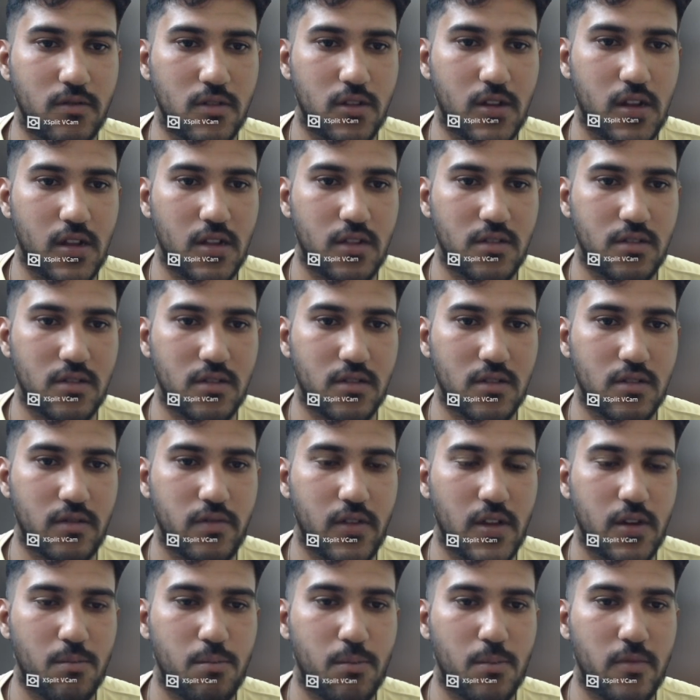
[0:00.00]
as
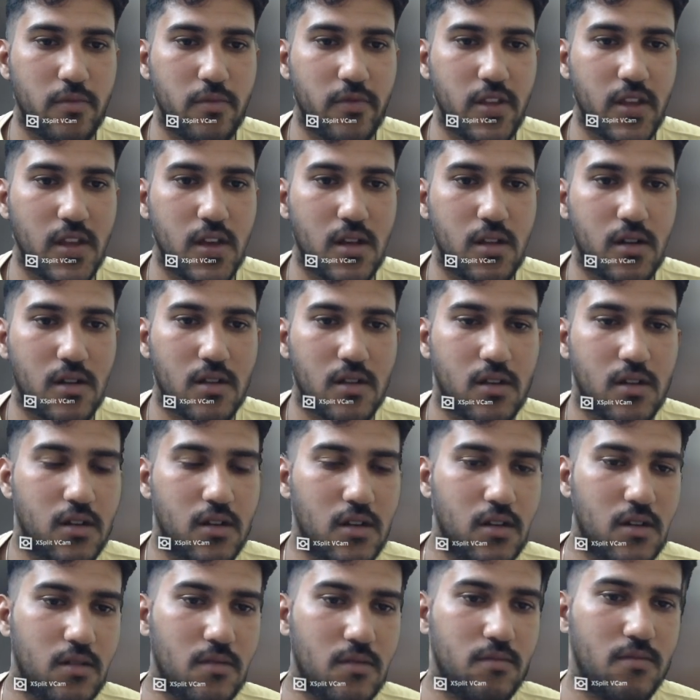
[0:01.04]
we
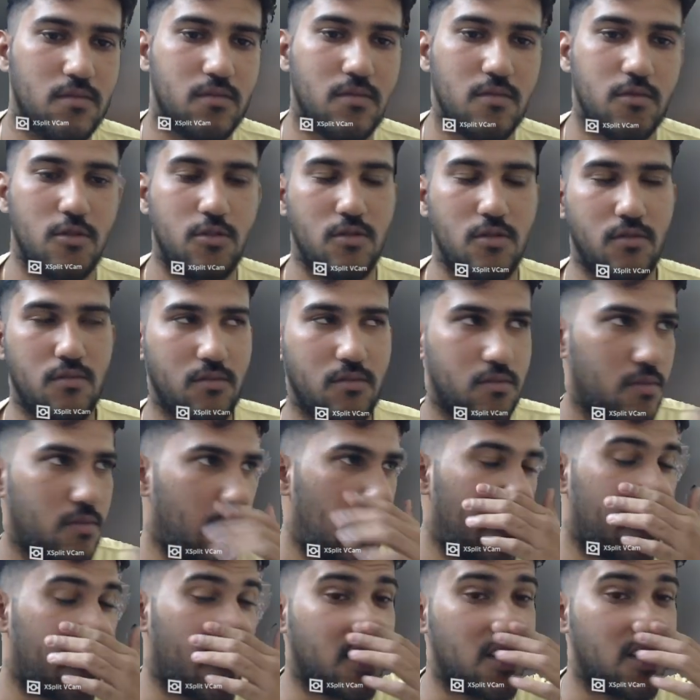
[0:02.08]
are
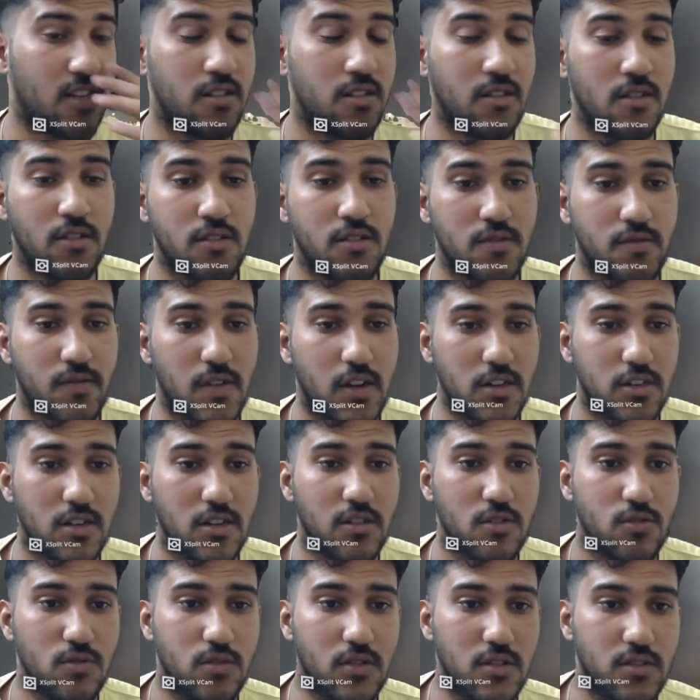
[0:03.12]
attaching this
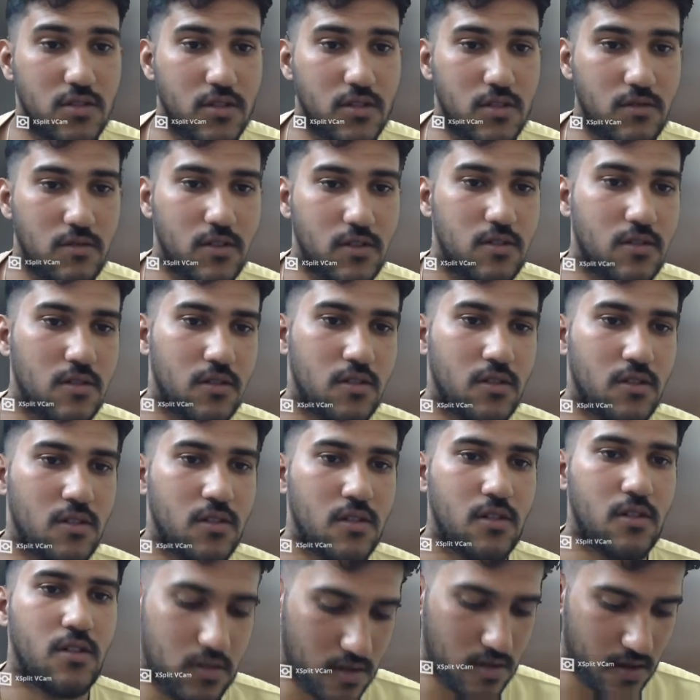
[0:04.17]
function to this server,
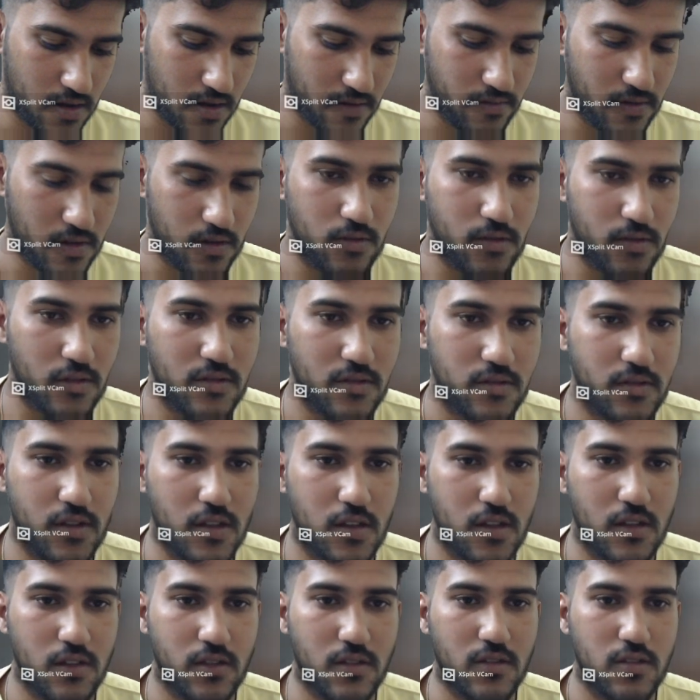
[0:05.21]
and we are going to
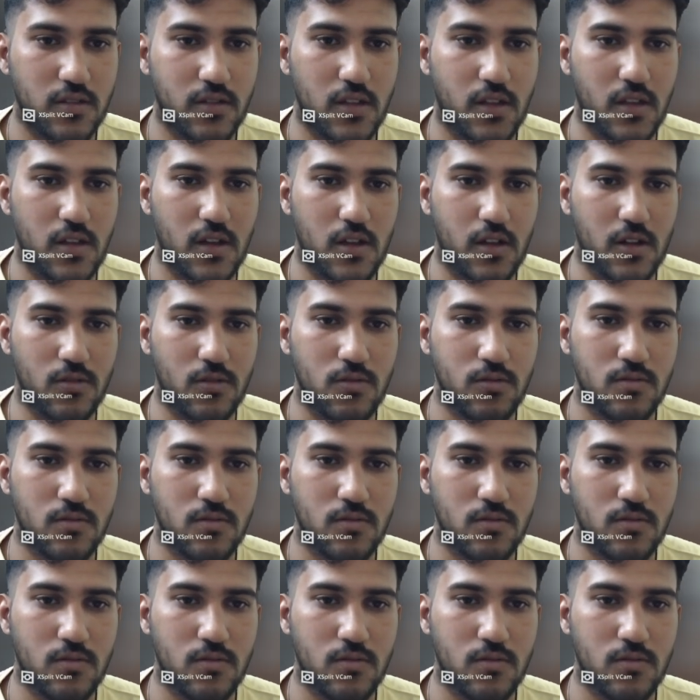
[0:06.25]
say hello,